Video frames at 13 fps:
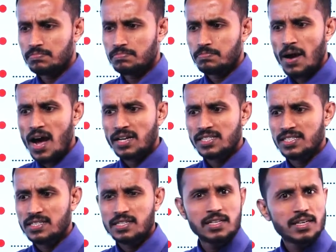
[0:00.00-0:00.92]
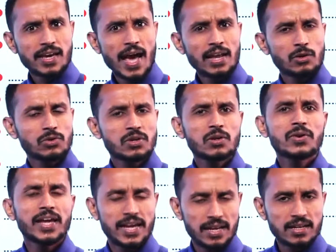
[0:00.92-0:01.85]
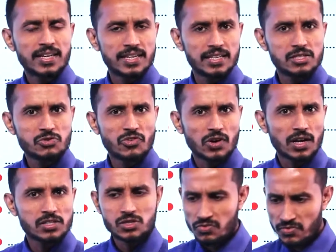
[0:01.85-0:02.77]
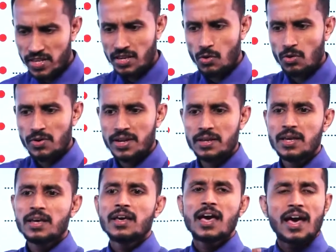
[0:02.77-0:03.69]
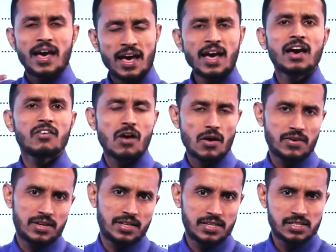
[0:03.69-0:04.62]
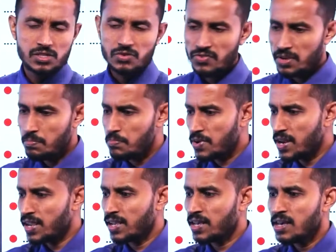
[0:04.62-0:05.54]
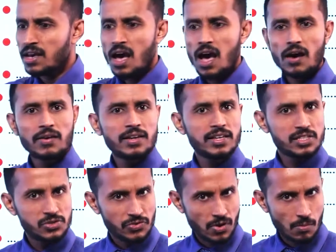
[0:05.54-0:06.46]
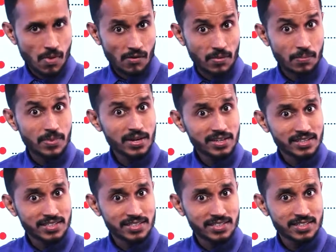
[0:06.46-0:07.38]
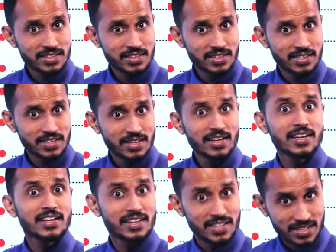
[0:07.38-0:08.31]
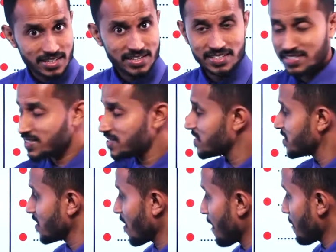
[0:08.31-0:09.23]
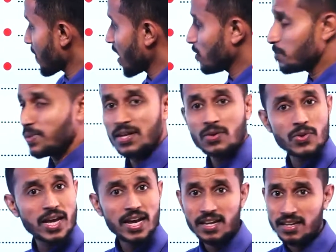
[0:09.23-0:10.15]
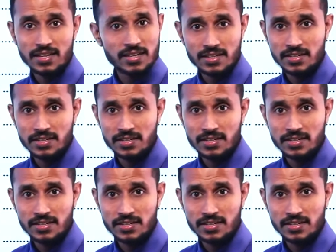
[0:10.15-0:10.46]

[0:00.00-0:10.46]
party cannot create needs for us. We already have our needs. We bring our needs from our birth. Yes, cannot be created.